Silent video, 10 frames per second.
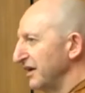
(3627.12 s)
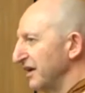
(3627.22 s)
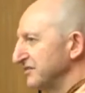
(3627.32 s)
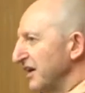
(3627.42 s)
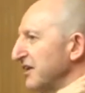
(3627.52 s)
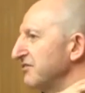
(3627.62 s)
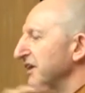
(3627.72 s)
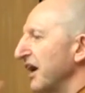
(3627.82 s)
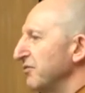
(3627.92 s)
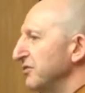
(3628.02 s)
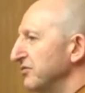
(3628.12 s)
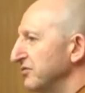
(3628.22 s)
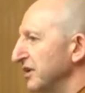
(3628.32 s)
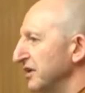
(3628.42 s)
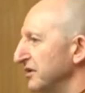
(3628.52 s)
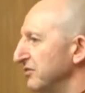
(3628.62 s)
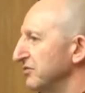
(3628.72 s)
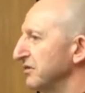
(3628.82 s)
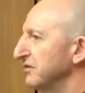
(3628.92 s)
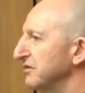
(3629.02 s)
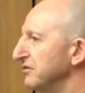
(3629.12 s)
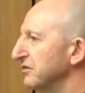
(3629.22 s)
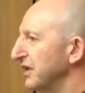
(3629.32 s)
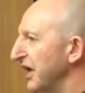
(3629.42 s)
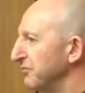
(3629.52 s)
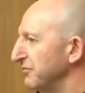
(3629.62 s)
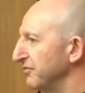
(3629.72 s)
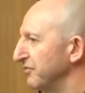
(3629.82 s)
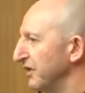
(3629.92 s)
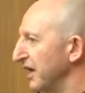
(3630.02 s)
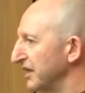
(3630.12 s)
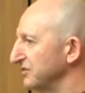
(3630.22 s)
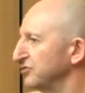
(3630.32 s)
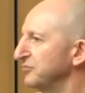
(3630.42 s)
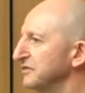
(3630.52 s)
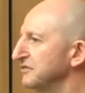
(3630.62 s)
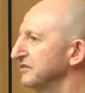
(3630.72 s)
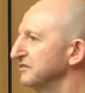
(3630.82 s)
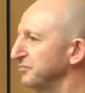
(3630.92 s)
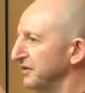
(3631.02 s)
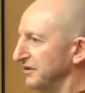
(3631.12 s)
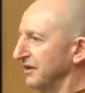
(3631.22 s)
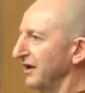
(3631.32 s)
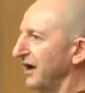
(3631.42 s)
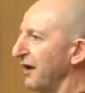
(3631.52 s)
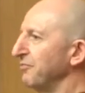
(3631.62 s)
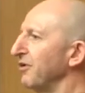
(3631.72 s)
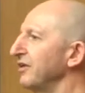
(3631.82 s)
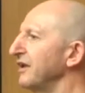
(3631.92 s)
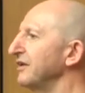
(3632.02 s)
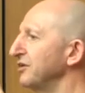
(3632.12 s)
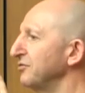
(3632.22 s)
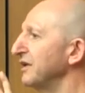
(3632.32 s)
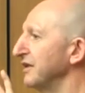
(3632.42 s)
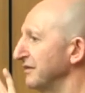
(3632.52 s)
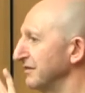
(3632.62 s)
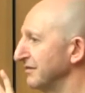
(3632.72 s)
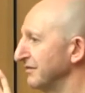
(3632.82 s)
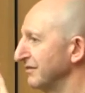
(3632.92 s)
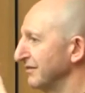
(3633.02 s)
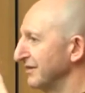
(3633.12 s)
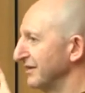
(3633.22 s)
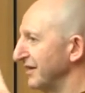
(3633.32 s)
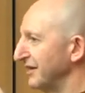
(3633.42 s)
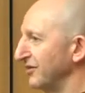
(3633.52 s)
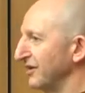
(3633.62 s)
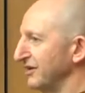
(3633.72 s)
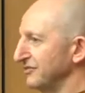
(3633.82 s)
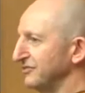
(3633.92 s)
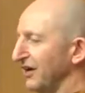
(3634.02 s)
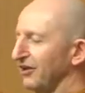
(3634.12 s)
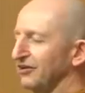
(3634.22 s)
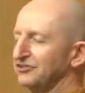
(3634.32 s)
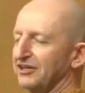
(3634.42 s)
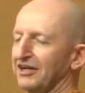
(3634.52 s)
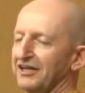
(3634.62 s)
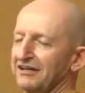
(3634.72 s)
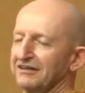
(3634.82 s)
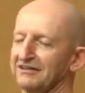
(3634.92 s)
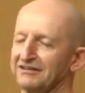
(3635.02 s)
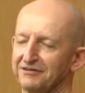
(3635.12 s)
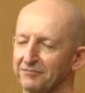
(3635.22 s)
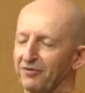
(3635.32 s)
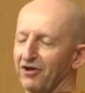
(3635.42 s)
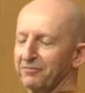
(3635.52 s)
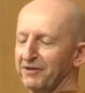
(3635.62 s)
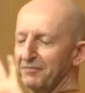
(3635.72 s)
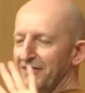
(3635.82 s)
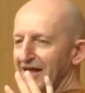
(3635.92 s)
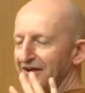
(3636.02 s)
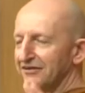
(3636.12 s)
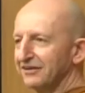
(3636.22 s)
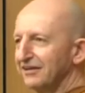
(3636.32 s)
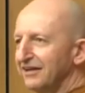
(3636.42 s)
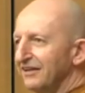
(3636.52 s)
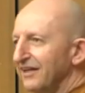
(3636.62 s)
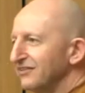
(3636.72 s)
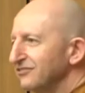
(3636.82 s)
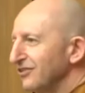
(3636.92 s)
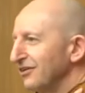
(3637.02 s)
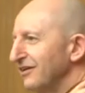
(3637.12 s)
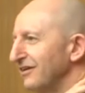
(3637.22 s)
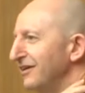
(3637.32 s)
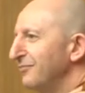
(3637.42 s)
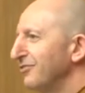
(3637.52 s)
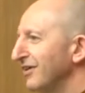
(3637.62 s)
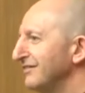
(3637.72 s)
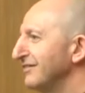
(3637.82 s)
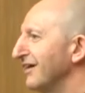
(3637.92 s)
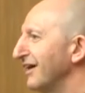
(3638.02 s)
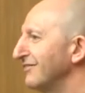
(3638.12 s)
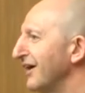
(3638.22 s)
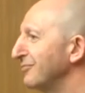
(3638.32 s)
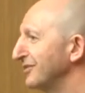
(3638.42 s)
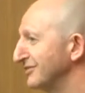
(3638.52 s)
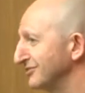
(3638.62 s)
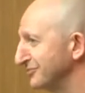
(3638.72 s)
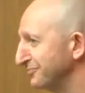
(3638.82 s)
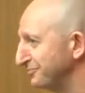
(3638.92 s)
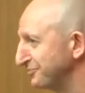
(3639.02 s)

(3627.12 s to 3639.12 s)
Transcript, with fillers: you know, so I don't care what you think, you can, you can hate me if you like, that's your business, but I'm not letting you in. Like you kind of psychologically block people out. That's not a liberated kind of happiness.